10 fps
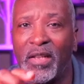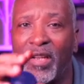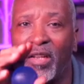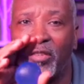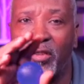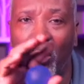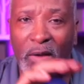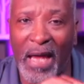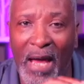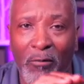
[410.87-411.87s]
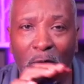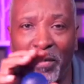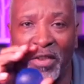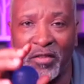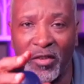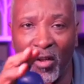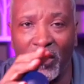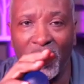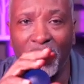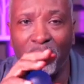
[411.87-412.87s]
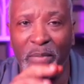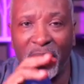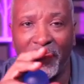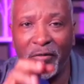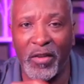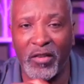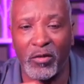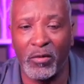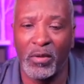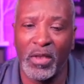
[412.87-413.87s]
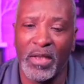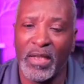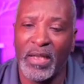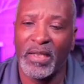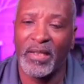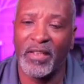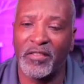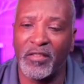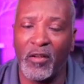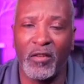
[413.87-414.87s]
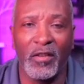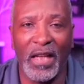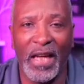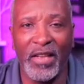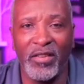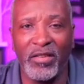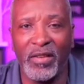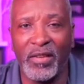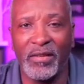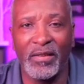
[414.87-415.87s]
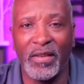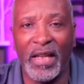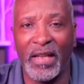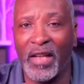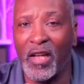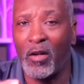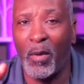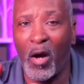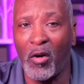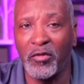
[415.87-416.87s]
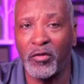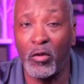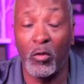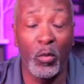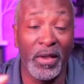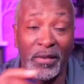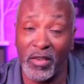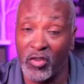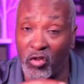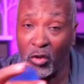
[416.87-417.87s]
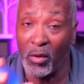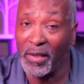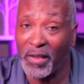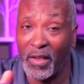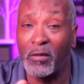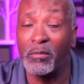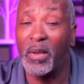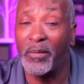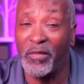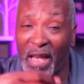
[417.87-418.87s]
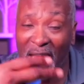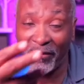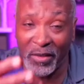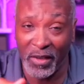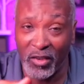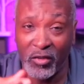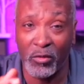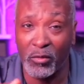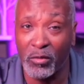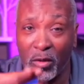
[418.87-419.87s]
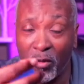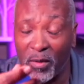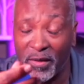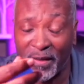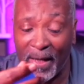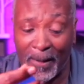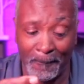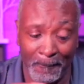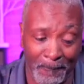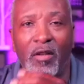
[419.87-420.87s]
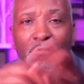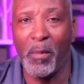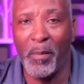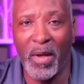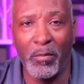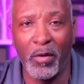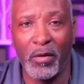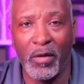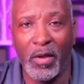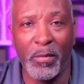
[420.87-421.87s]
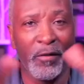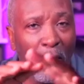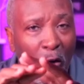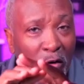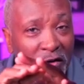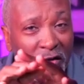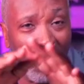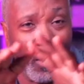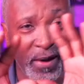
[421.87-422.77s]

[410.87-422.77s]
So that would be certainly beneficial. This circulation can help also with joint health if you're having issues with that. Remember, before you start